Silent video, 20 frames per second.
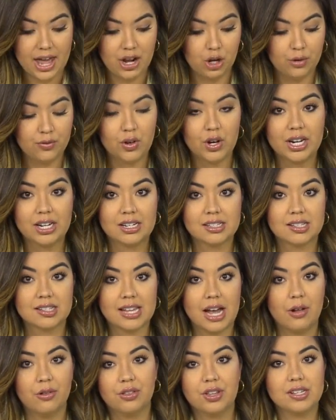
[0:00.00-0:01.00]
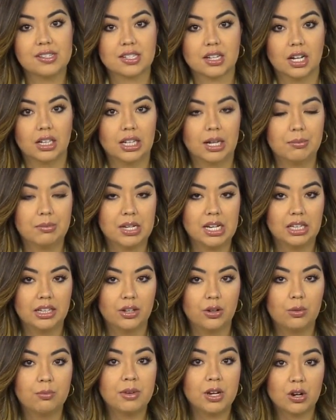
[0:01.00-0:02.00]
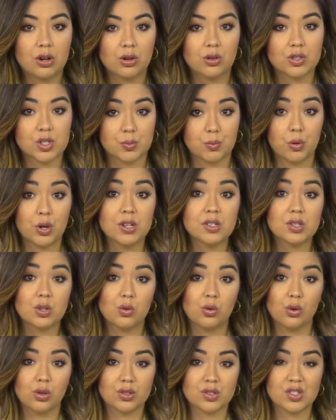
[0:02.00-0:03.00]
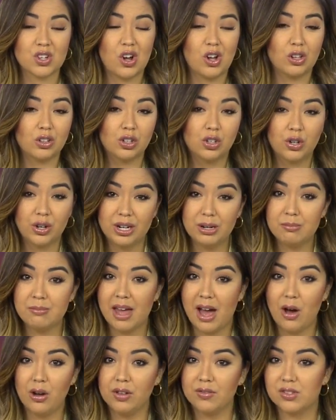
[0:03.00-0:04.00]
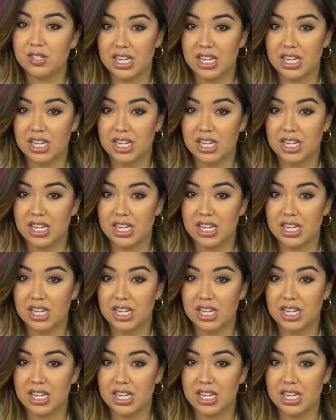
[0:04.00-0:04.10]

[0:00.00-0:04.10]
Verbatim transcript: And over in southeast Columbia, Little Miracles Preschool saw a good amount of